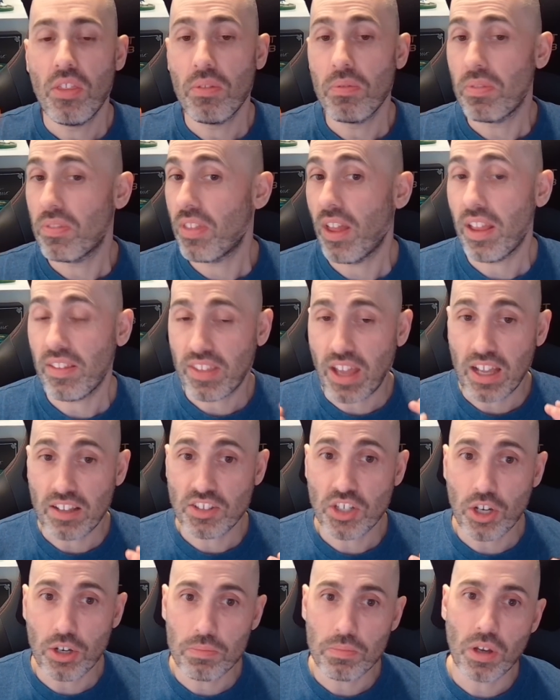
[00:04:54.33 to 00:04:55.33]
that
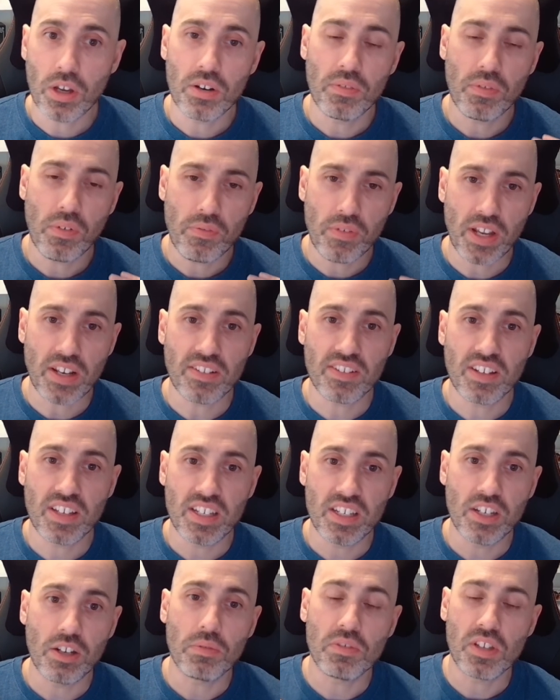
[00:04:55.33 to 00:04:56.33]
timeline of events
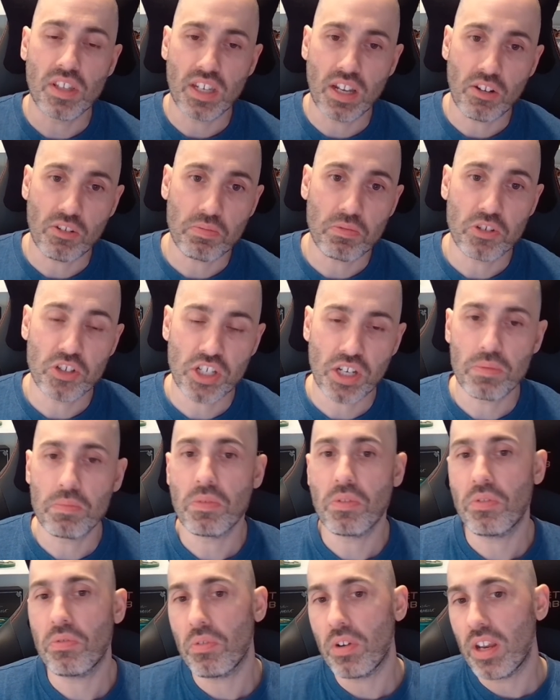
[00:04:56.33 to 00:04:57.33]
leading up to the announcement of
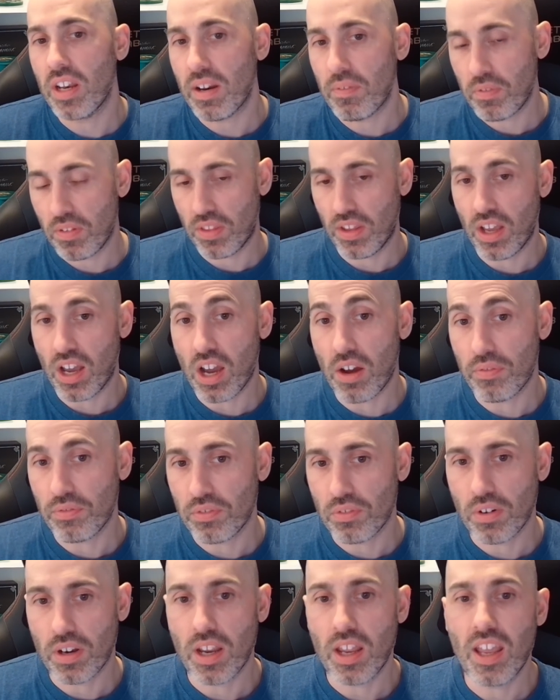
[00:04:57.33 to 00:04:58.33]
Shenmue 3 and everything
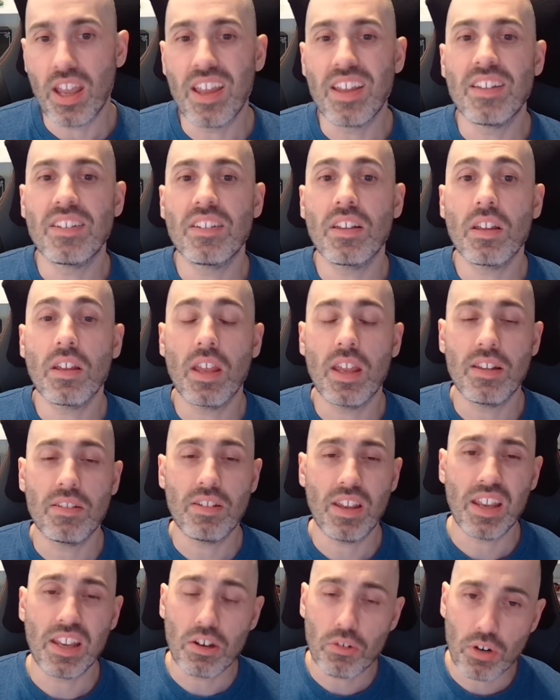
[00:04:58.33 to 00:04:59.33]
after it is
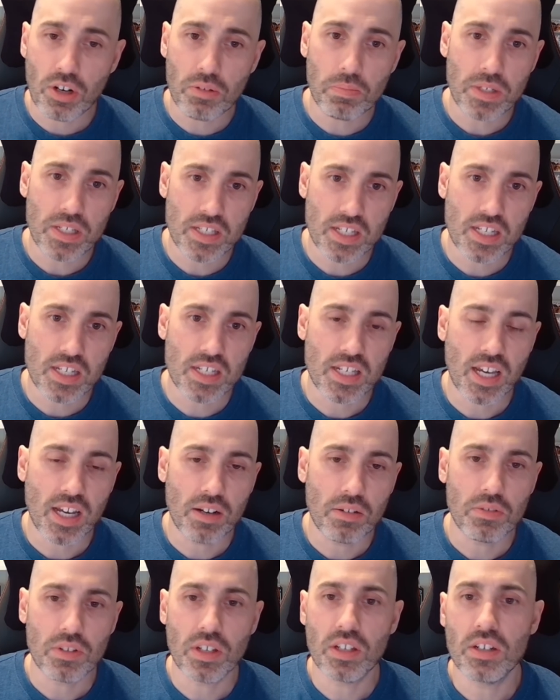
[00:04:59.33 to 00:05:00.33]
incredibly
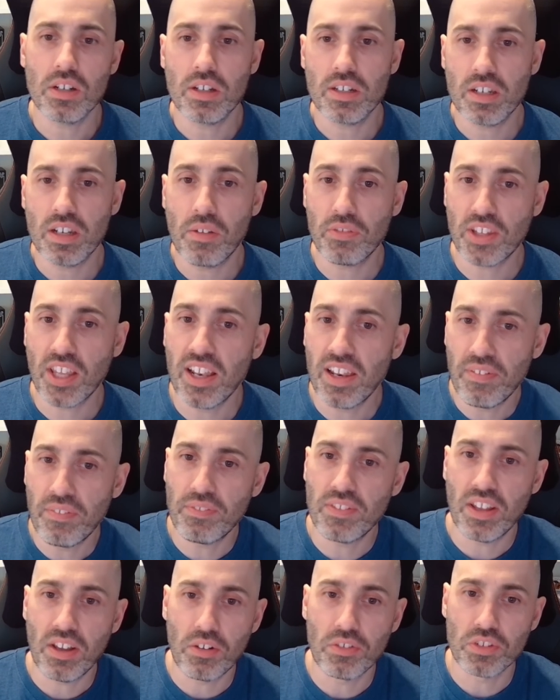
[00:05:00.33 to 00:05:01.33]
detailed, and I'd love to
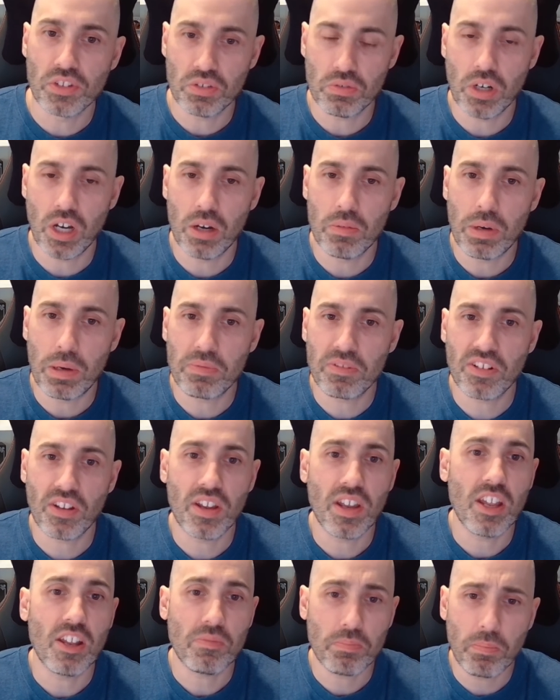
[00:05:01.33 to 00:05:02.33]
lift it onto our
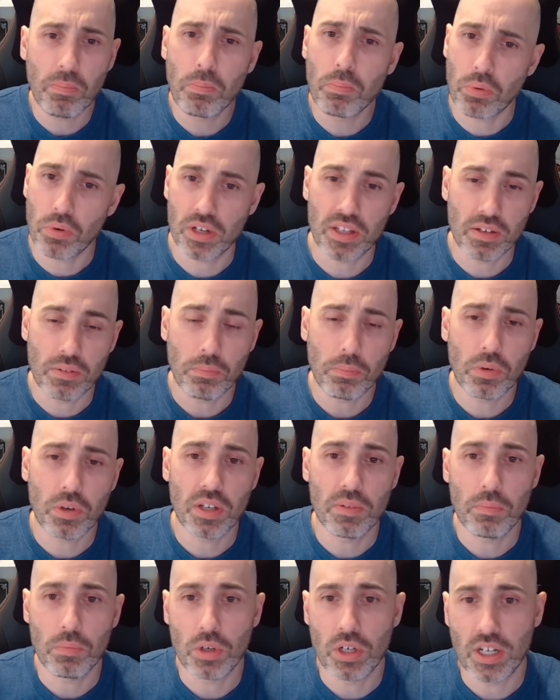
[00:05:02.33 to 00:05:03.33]
website. It's
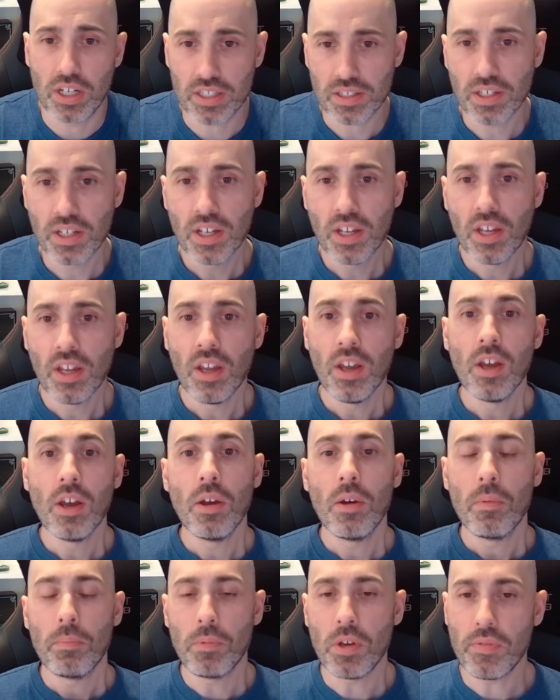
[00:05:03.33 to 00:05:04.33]
brilliant work.
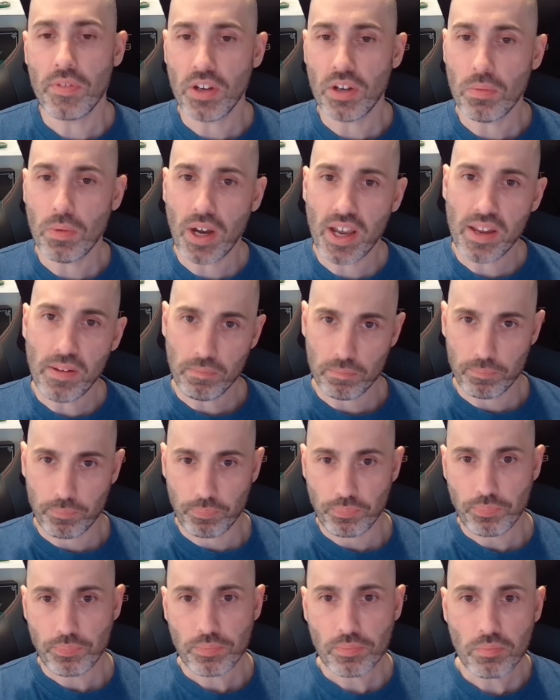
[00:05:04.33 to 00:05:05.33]
Moving away,
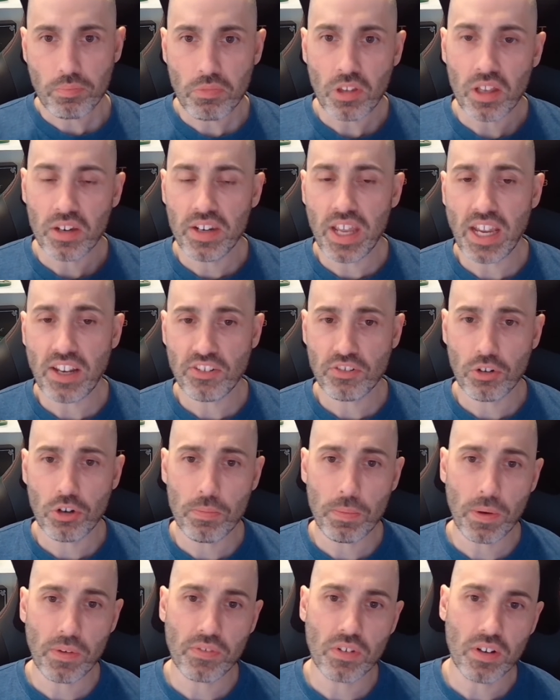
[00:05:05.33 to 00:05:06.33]
next
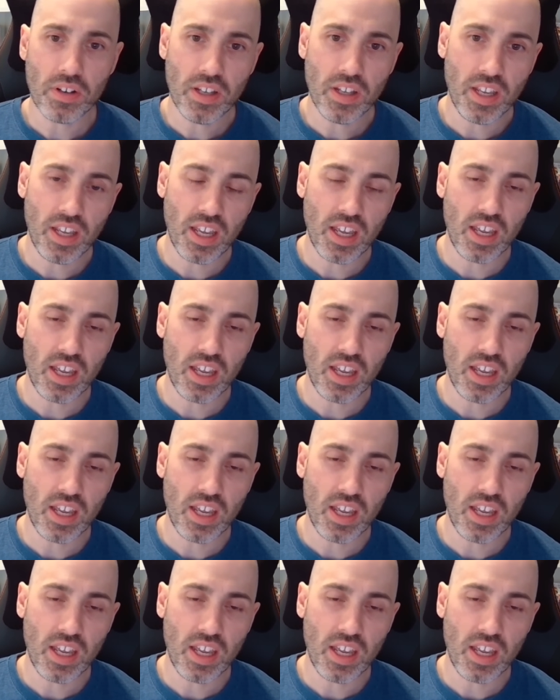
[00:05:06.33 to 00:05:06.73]
group I've got here